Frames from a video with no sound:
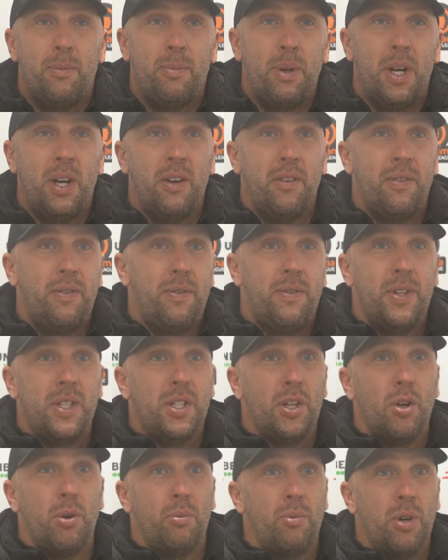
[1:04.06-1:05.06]
bit of
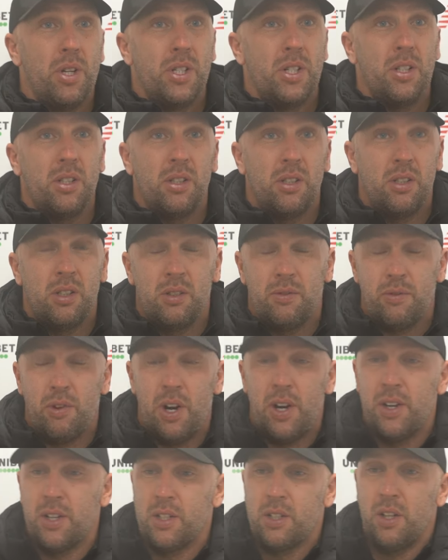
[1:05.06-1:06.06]
physical presence
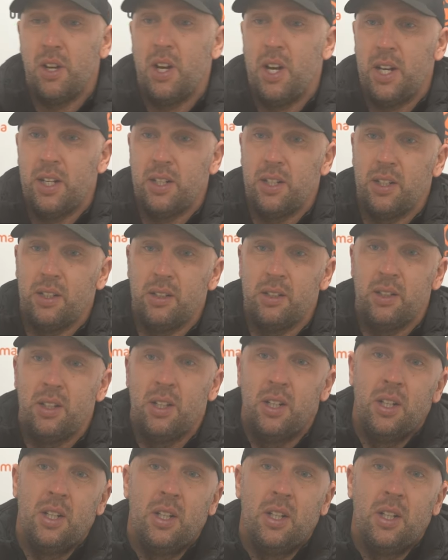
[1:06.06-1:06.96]
throughout the side, and